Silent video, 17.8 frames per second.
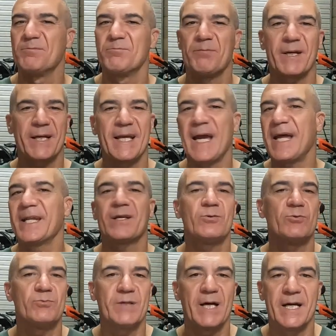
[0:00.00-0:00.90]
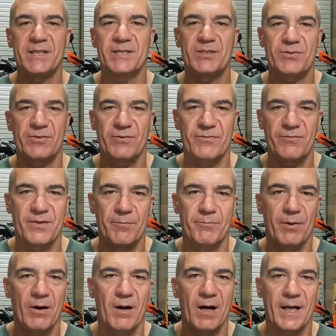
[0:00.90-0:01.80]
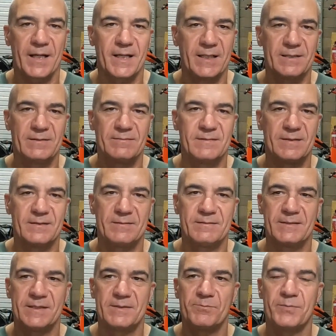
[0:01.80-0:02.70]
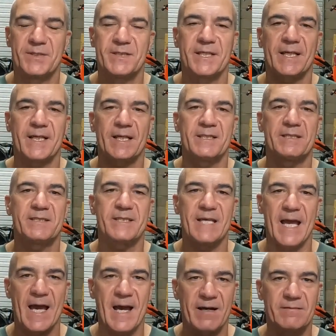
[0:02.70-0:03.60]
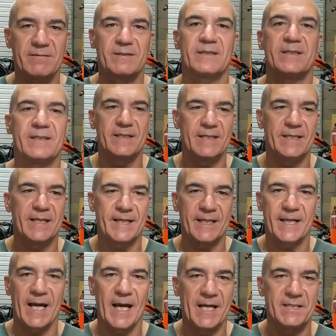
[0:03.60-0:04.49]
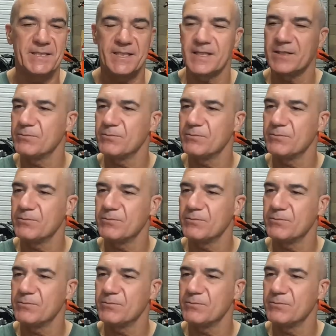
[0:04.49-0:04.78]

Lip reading: mechanical nature of the bike and didn't particularly sound engaging.